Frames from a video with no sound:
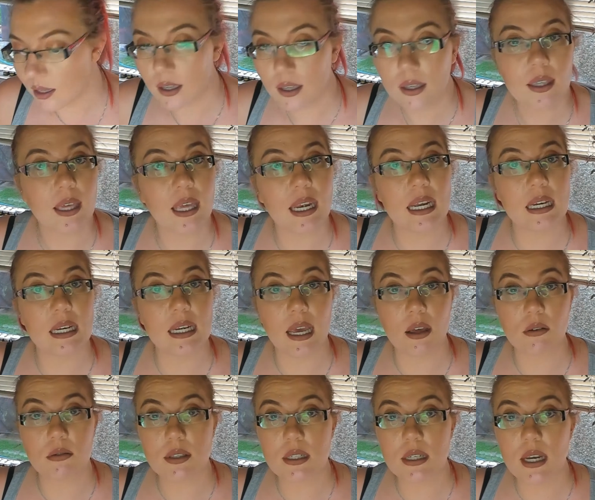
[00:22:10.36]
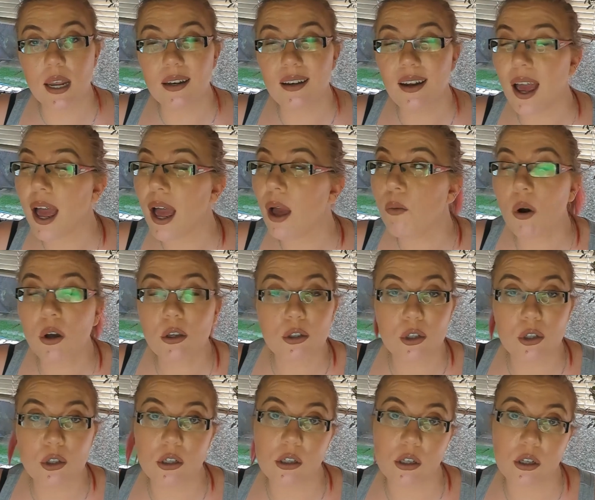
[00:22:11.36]
getting nails done, I want
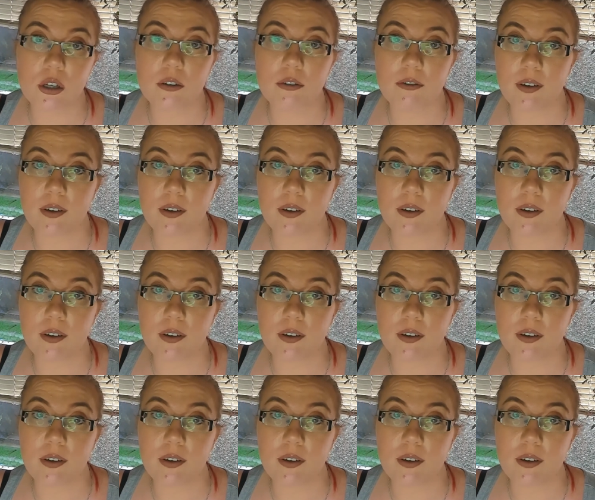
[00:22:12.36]
you to look for